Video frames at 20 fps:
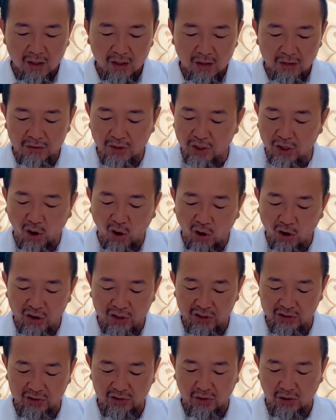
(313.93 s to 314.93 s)
they
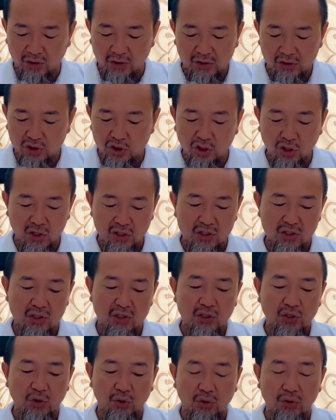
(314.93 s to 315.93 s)
aren't just
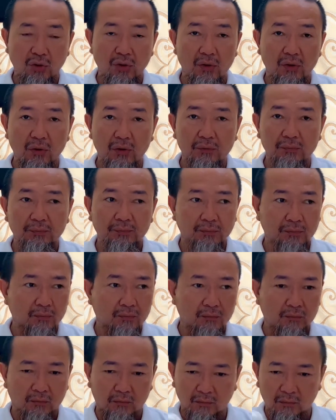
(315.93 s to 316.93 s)
your
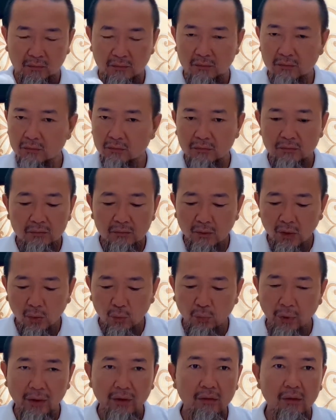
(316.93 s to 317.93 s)

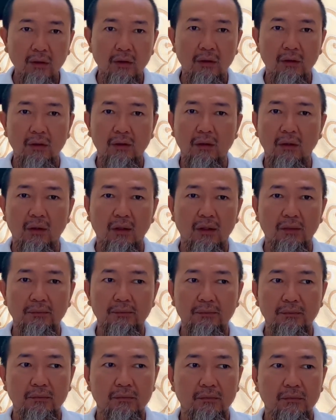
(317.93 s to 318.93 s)
regular
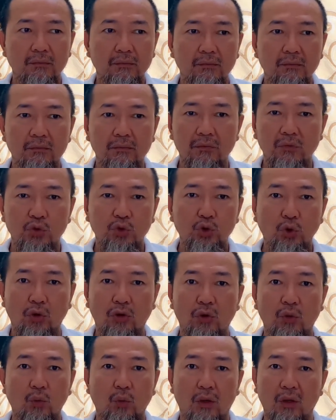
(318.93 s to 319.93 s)

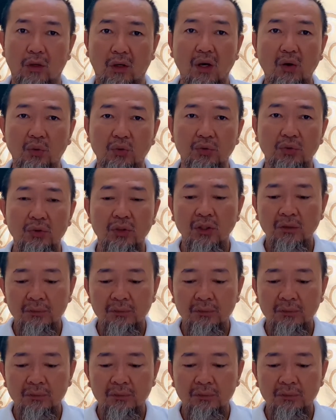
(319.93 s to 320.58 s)
Jordan 1 Lows.